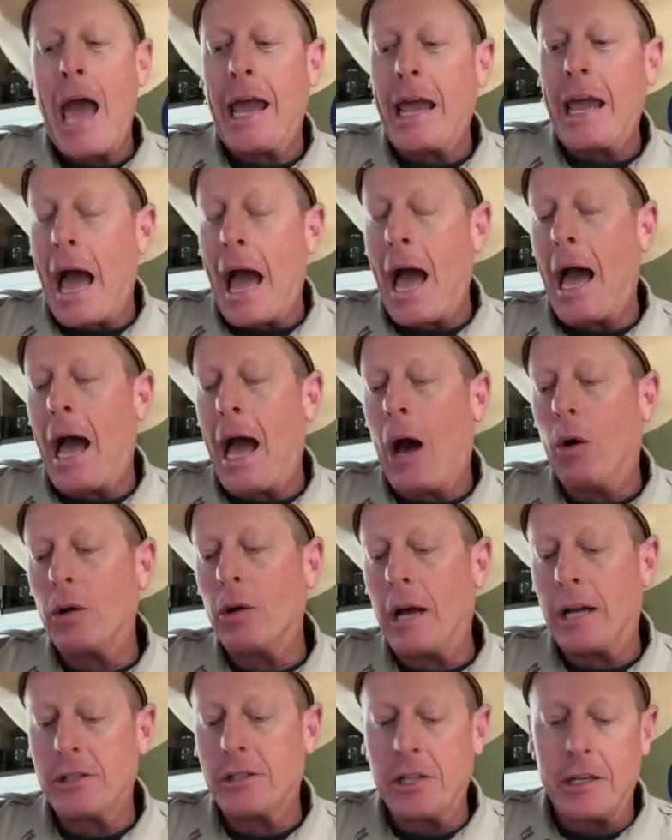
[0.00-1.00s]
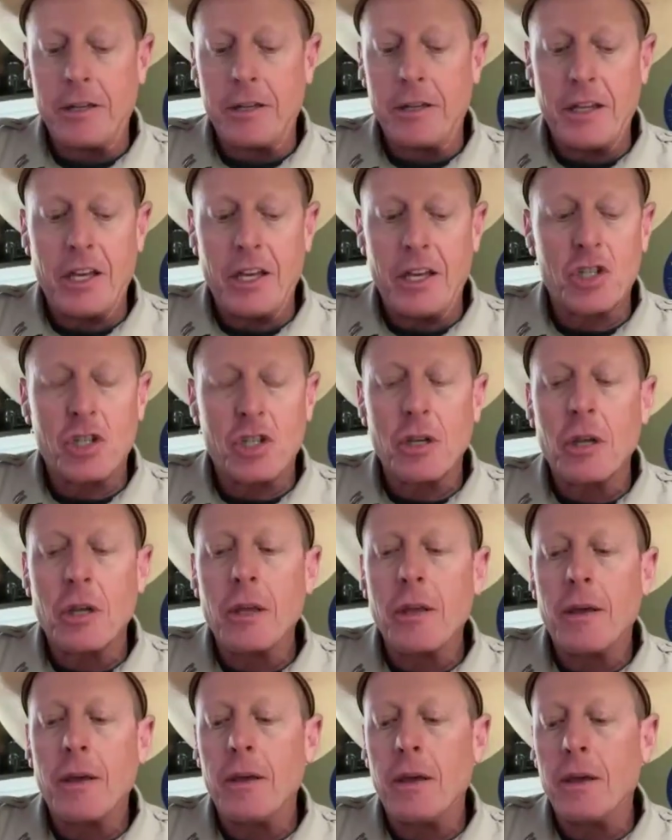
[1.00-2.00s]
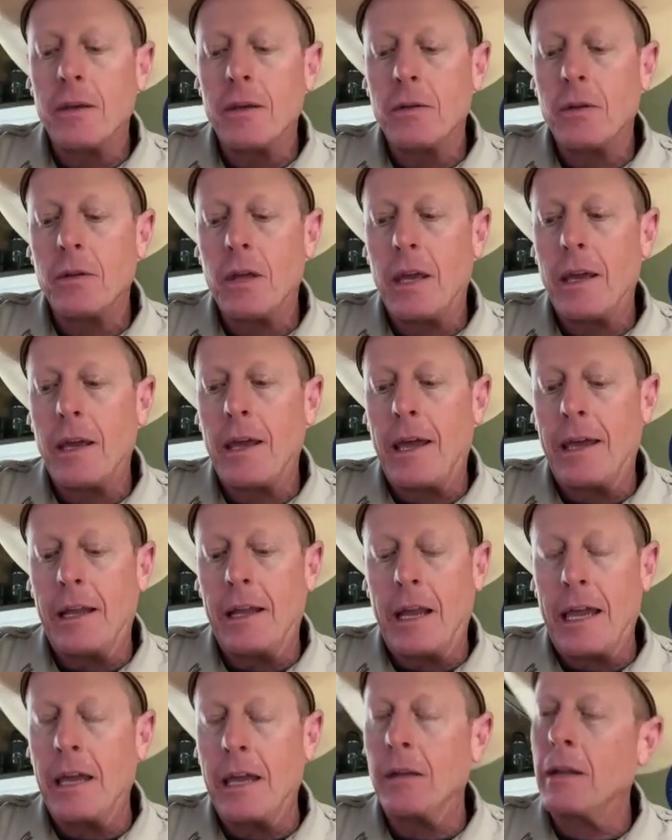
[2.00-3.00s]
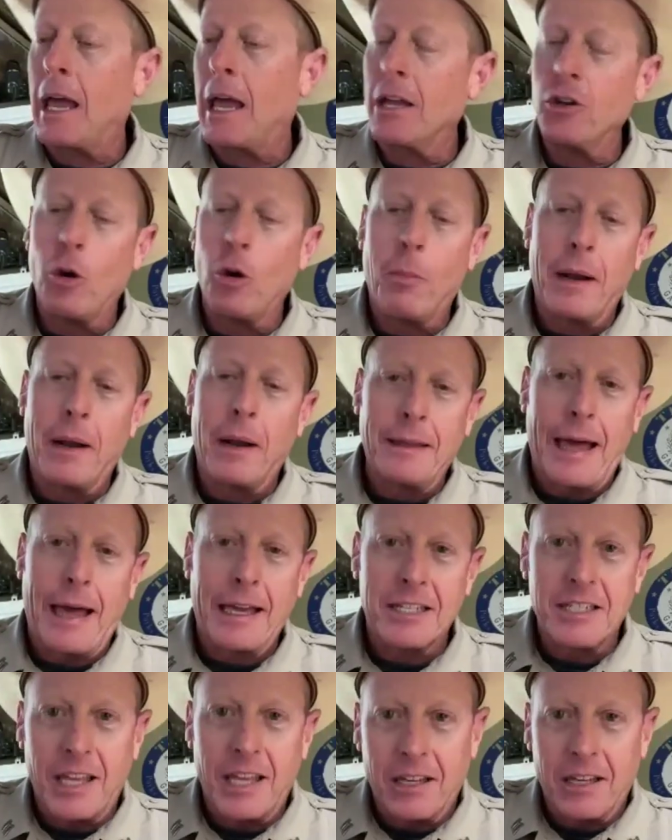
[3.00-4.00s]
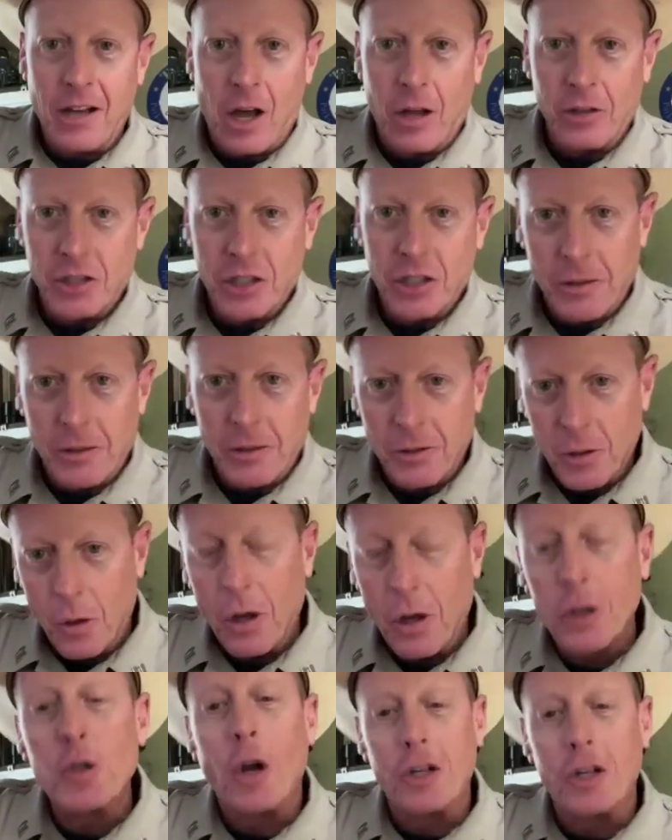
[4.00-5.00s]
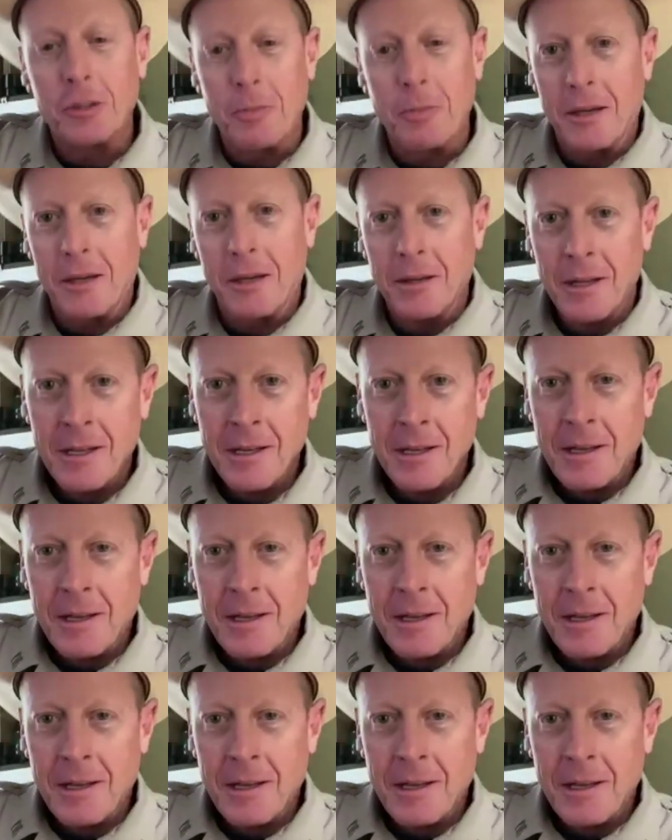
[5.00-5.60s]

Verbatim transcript: hey, I, I'll I'll tell you this: and, and hey, nobody likes technology. Tr- trust me.